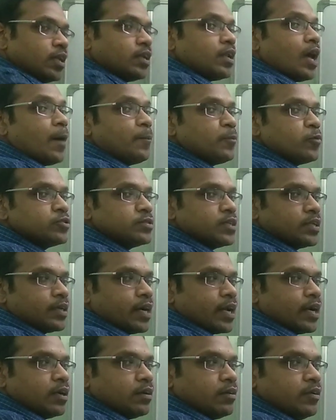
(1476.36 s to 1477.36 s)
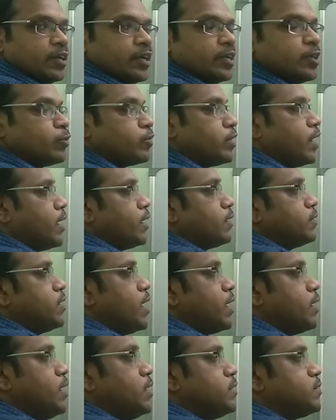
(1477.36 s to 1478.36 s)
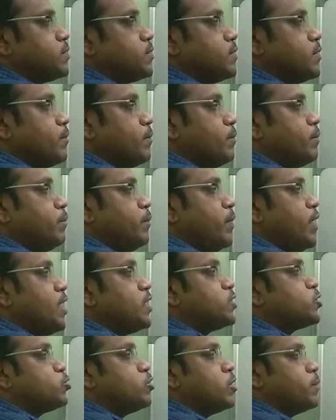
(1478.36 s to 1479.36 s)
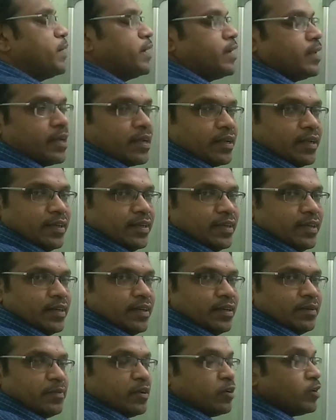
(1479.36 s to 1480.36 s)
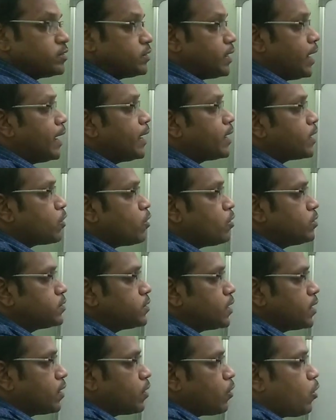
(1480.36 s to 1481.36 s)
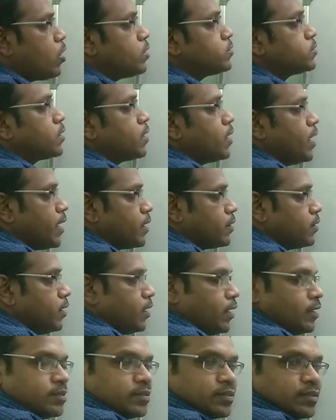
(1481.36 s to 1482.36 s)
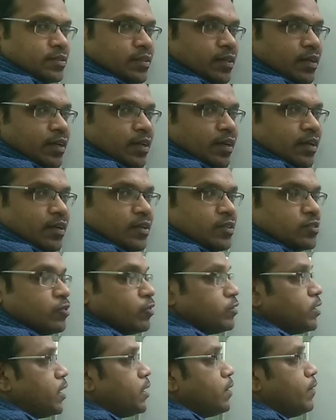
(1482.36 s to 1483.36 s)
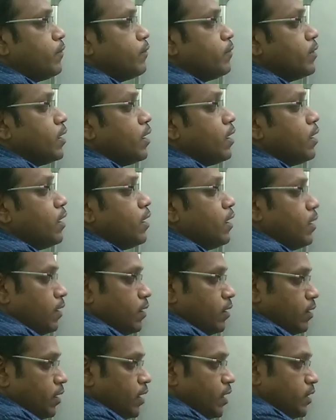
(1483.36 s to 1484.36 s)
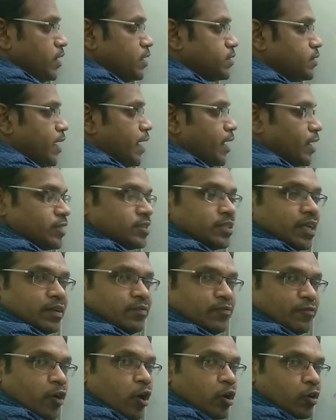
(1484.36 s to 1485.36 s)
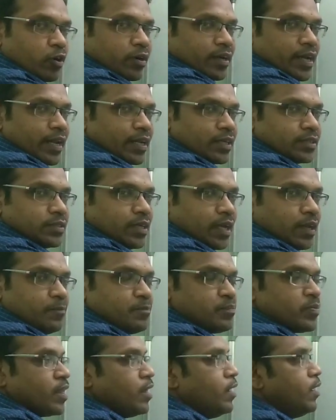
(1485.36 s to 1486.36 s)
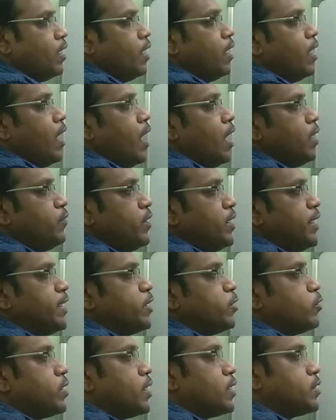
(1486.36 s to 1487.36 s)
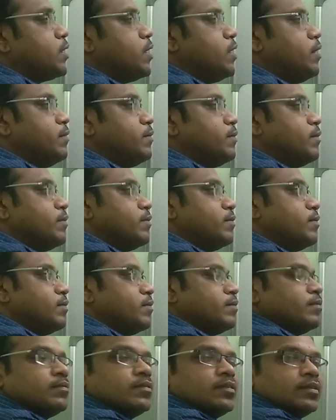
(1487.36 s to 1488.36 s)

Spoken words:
For that opposite current you need to take, that is base to emitter. Because electrons they crossed like this, so that in this direction, forward direction, and we need to take the